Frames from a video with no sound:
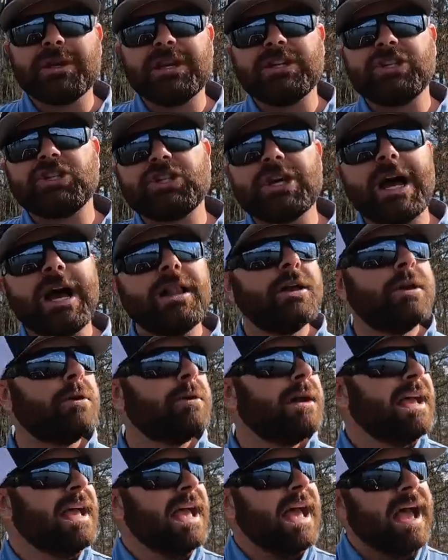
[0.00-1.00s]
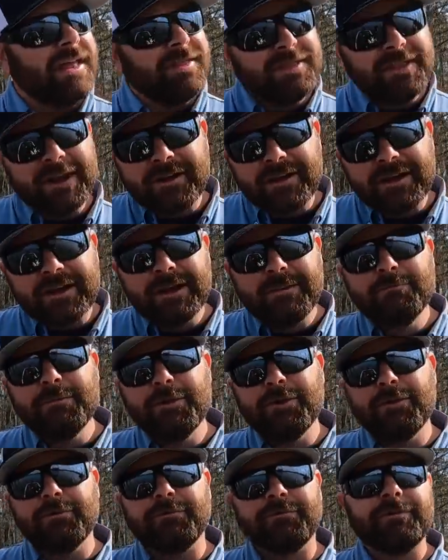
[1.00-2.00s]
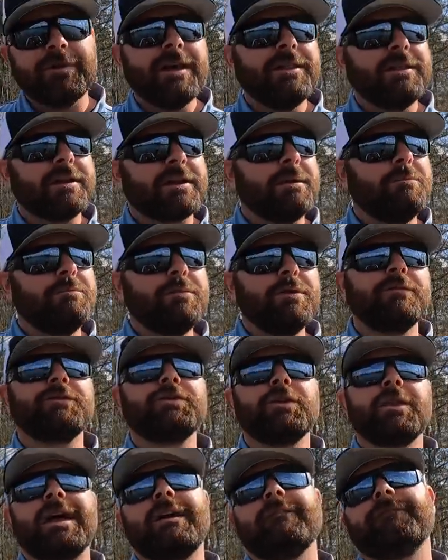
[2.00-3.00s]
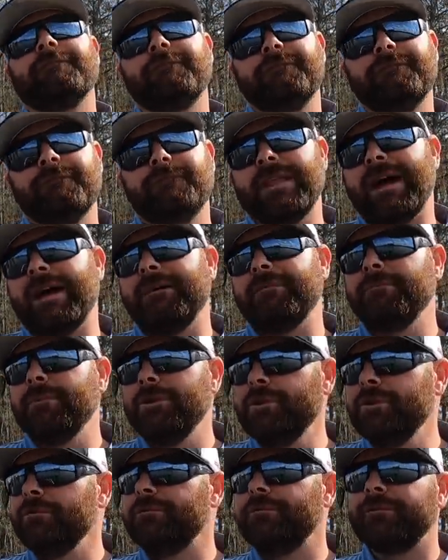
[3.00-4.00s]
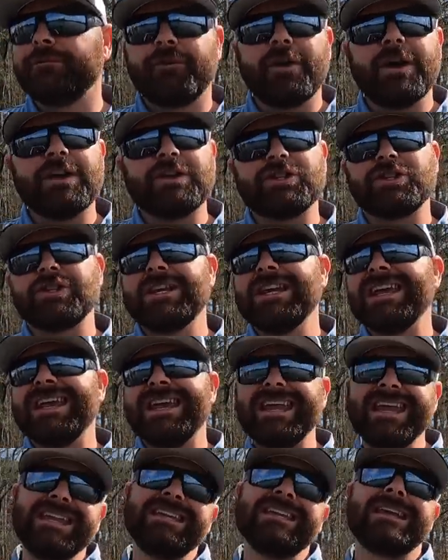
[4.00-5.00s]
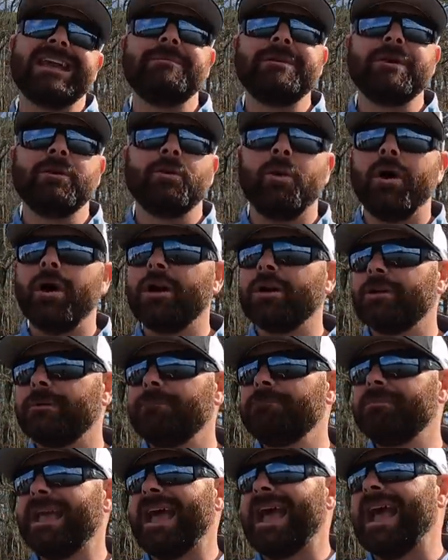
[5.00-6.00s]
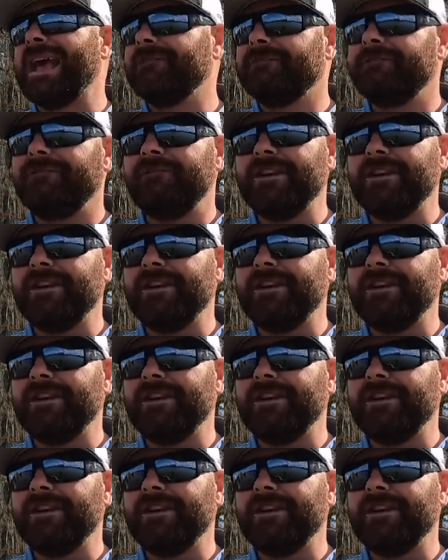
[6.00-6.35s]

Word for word: will get shallow and they're gonna move. They're gonna move to that, that new, fresh, incoming water and